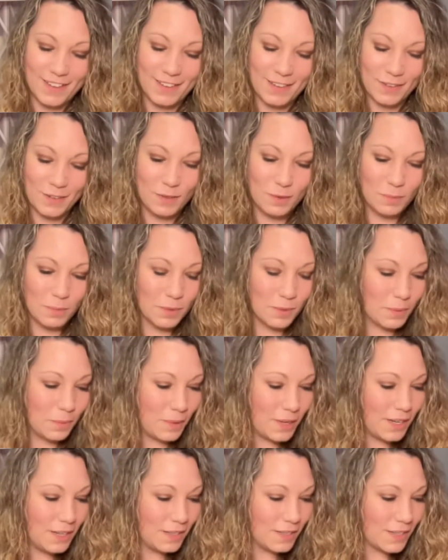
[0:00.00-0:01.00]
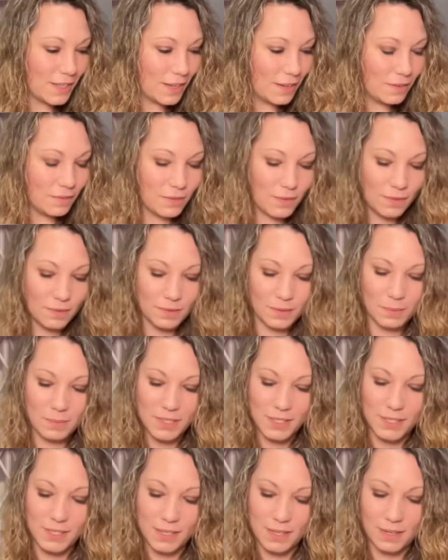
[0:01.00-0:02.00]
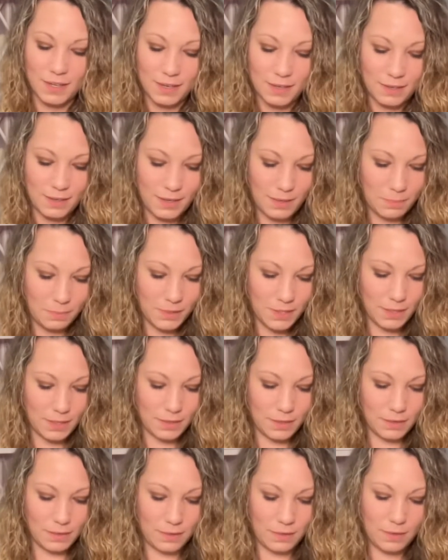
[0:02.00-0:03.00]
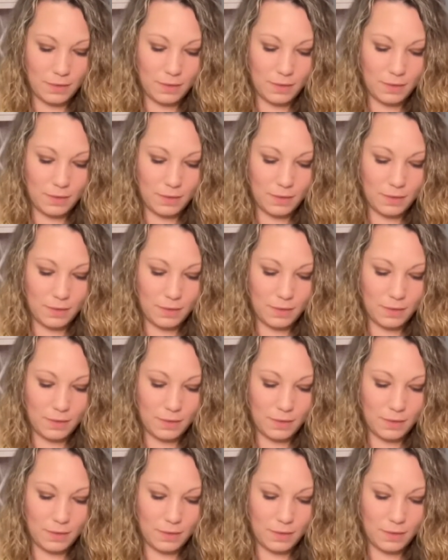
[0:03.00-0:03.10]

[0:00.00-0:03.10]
Could go both ways. I don't know. Let me see. I got to keep digging.